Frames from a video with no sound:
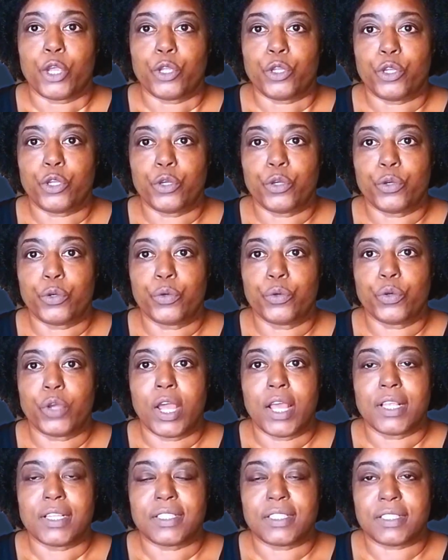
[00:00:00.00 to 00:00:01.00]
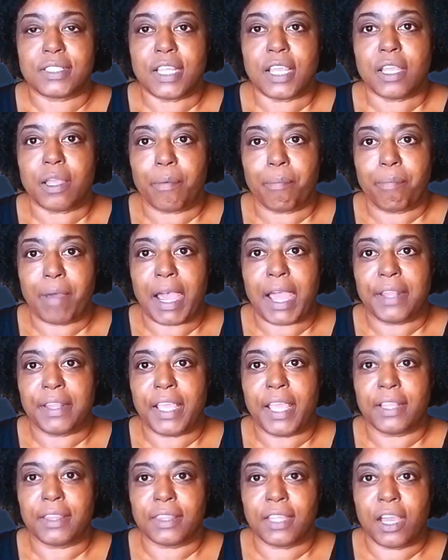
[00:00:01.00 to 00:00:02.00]
you stick by
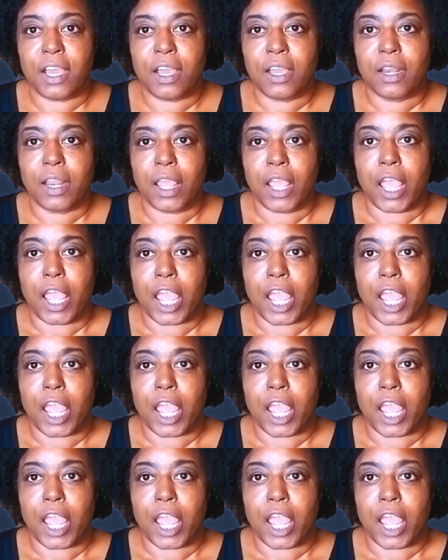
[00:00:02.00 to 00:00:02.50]
that thought,